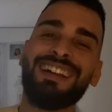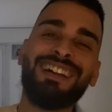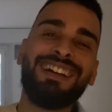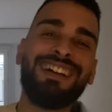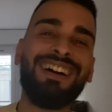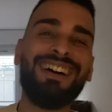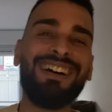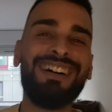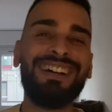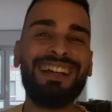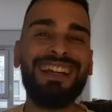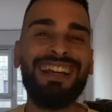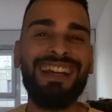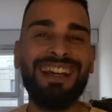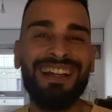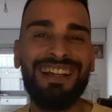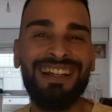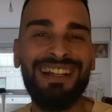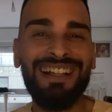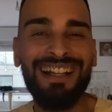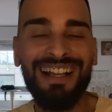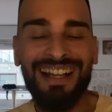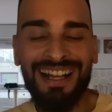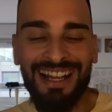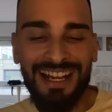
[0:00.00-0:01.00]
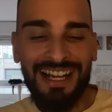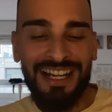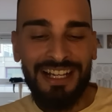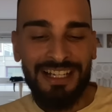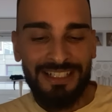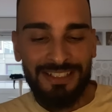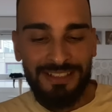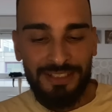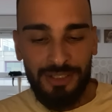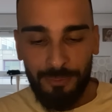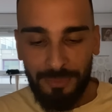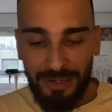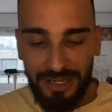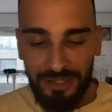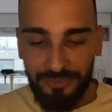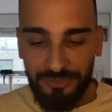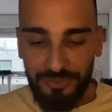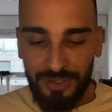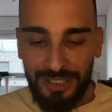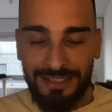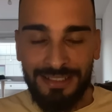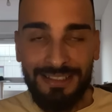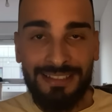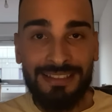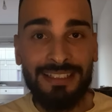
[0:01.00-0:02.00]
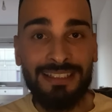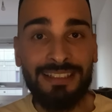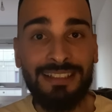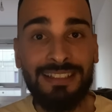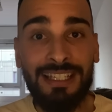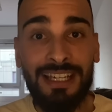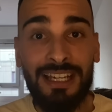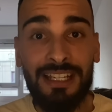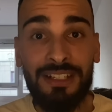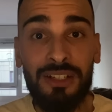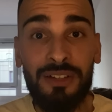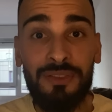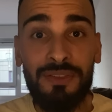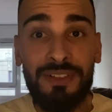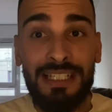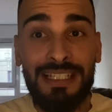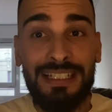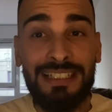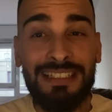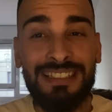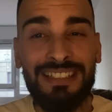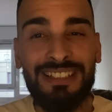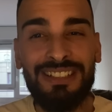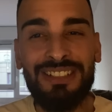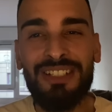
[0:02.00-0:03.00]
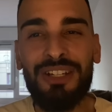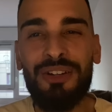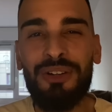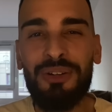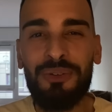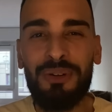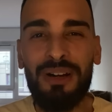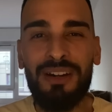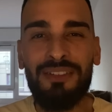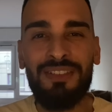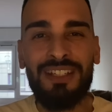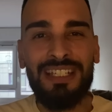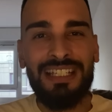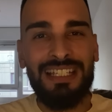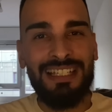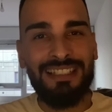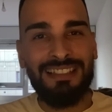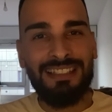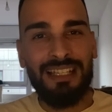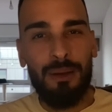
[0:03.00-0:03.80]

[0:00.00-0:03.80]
Okay. So my friend, this is the end of this geography test.